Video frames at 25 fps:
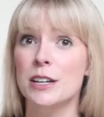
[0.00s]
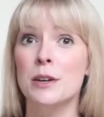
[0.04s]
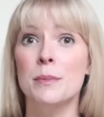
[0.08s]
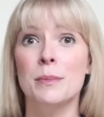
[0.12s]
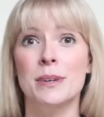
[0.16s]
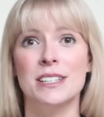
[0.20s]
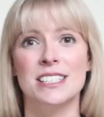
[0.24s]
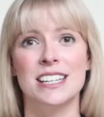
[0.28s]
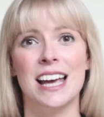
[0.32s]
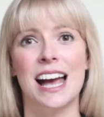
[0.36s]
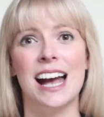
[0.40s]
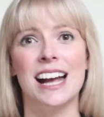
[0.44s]

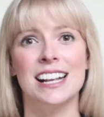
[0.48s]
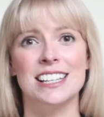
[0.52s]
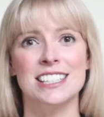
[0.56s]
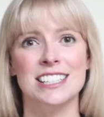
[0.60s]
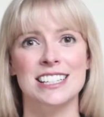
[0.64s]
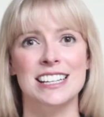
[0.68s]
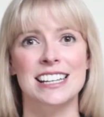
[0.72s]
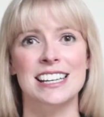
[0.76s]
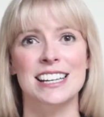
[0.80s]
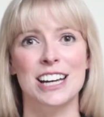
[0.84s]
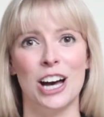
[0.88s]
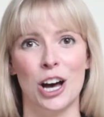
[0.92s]
but to
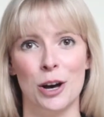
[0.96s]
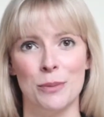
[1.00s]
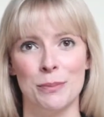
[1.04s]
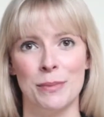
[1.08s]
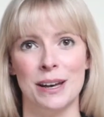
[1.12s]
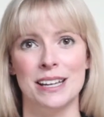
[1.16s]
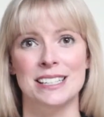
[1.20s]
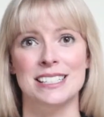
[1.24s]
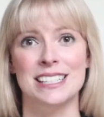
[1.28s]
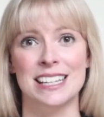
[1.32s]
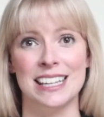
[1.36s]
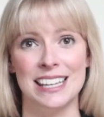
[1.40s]
actually come
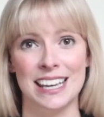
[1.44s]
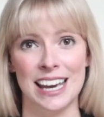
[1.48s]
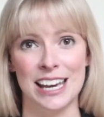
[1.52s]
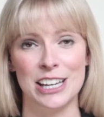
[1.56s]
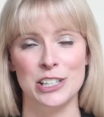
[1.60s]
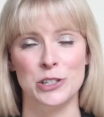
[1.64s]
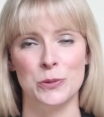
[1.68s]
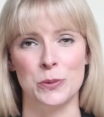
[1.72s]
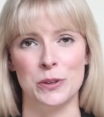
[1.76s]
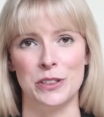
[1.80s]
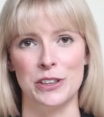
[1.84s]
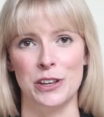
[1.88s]
and
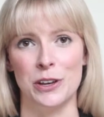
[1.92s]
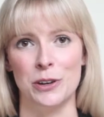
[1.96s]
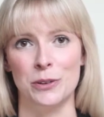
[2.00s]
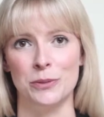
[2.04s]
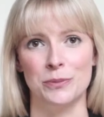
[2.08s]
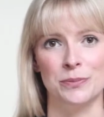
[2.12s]
engage with you.